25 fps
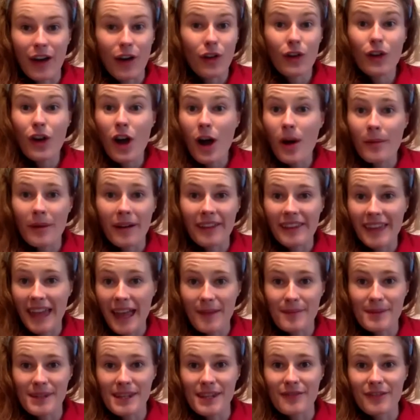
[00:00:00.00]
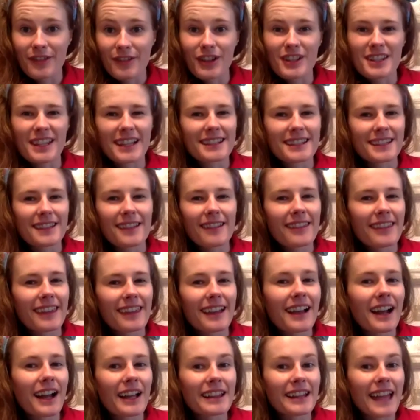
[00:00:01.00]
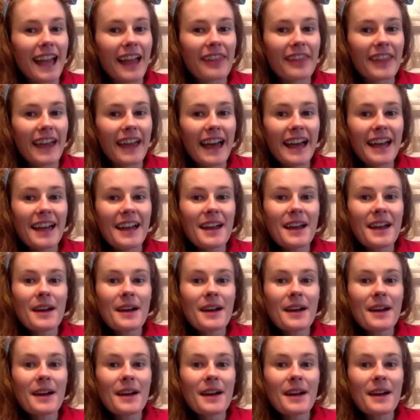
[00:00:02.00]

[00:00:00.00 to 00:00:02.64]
or the Commonwealth Games even, because I didn't think I'd get there.